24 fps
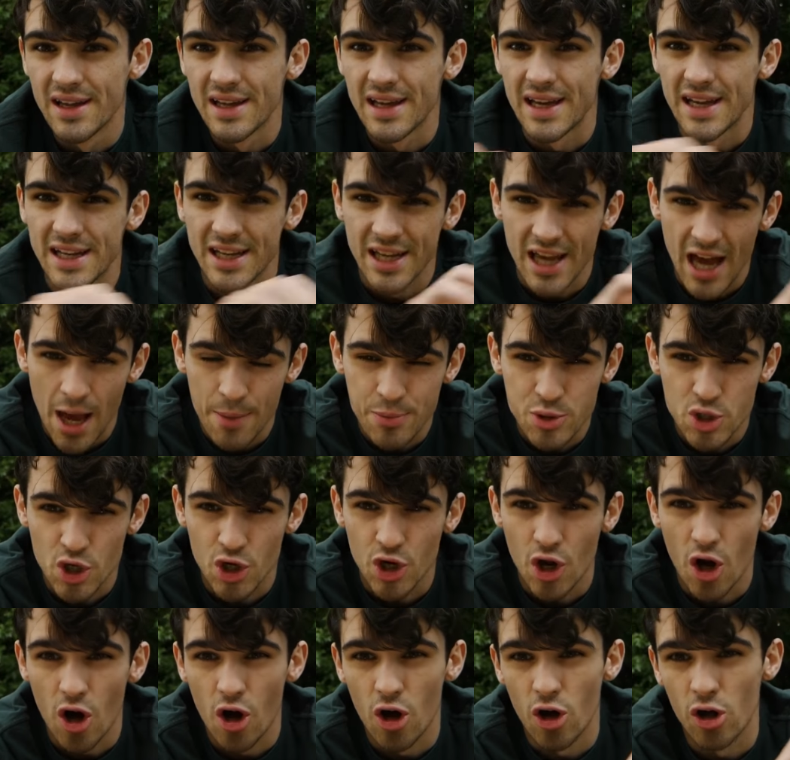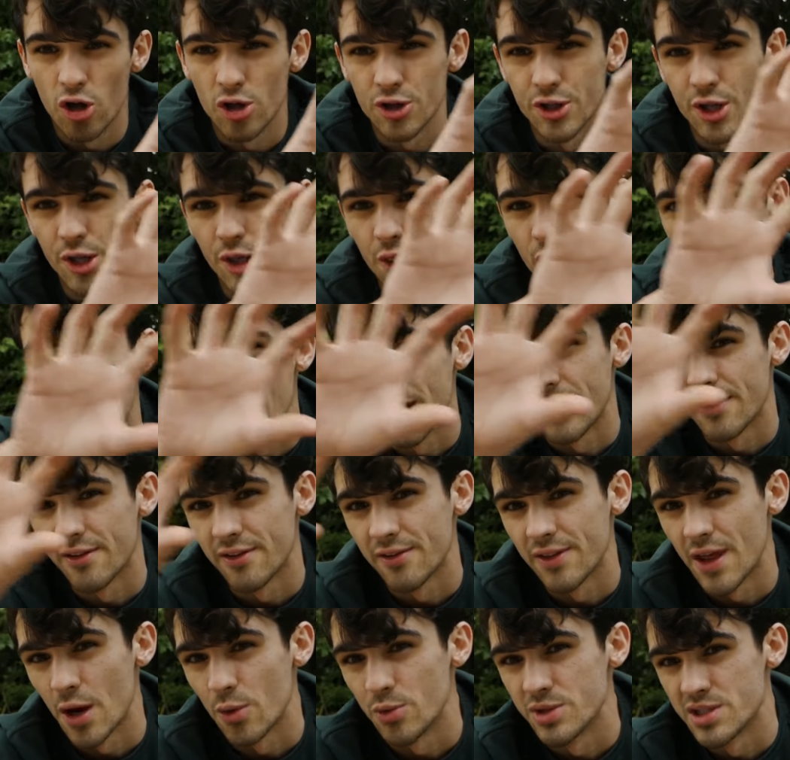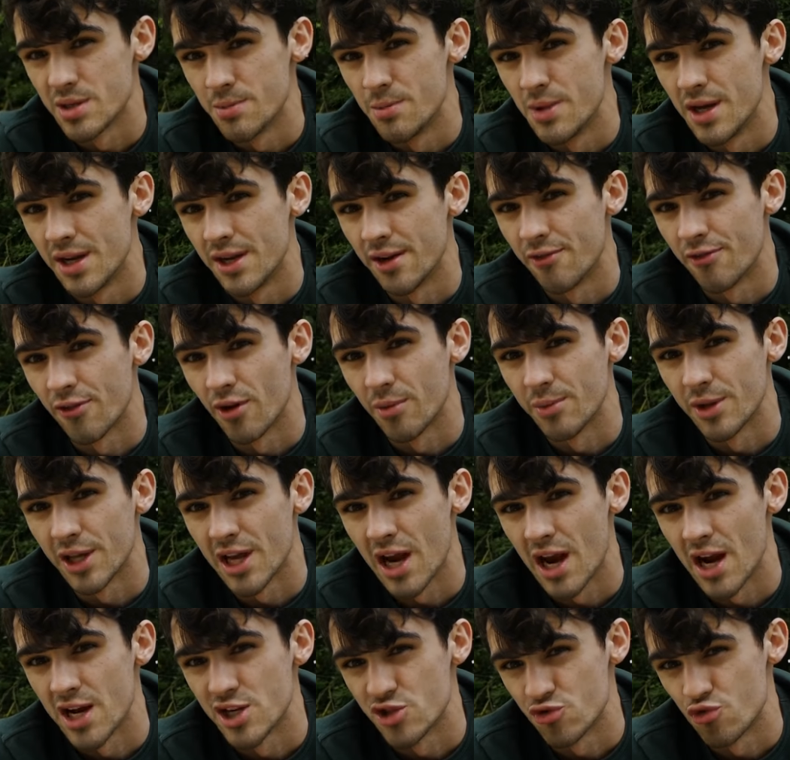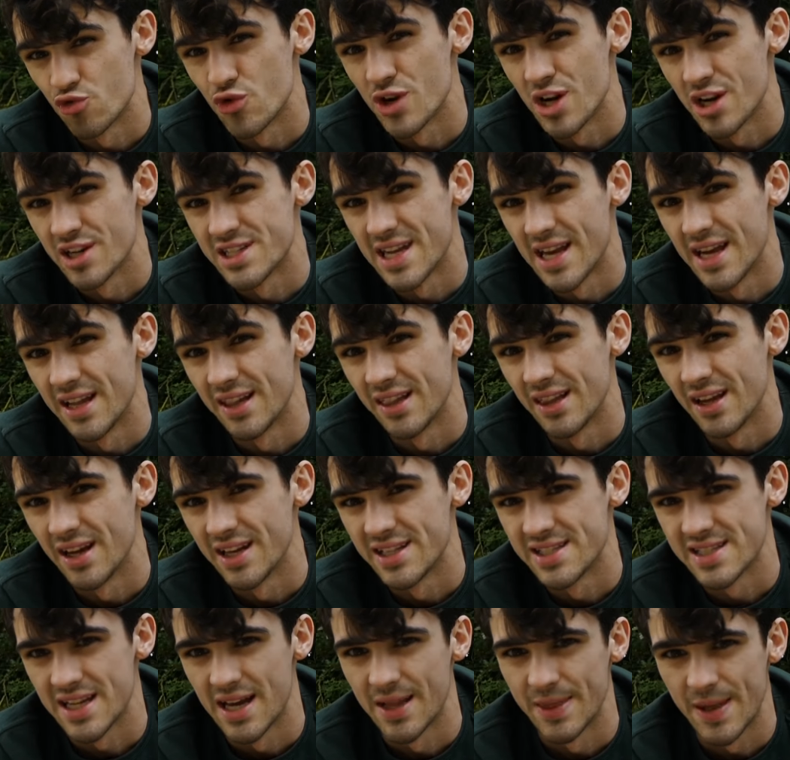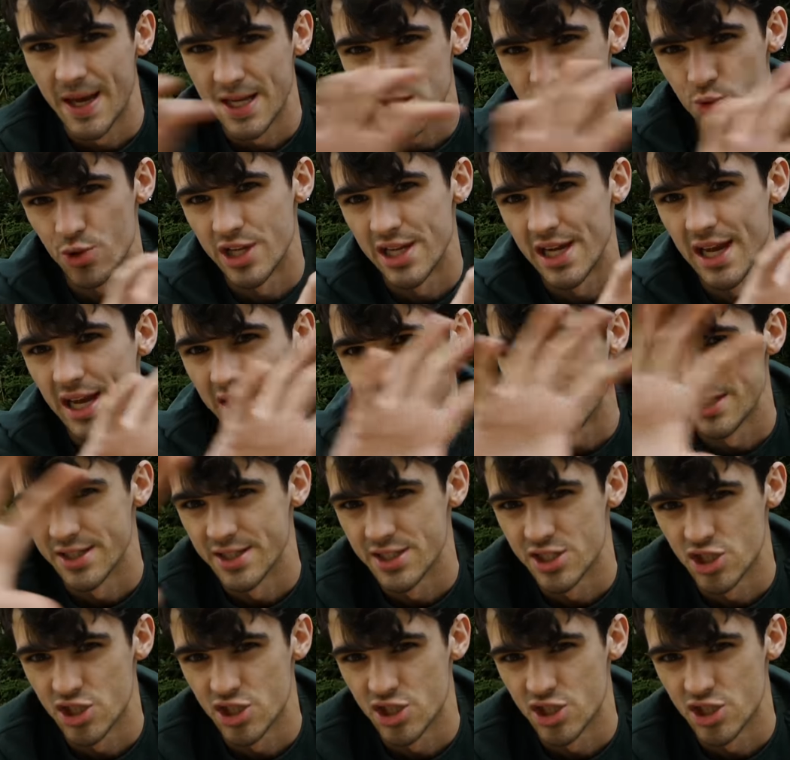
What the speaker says: it captured all the light that was emitted from the car's rear tail lights, and that's where you get this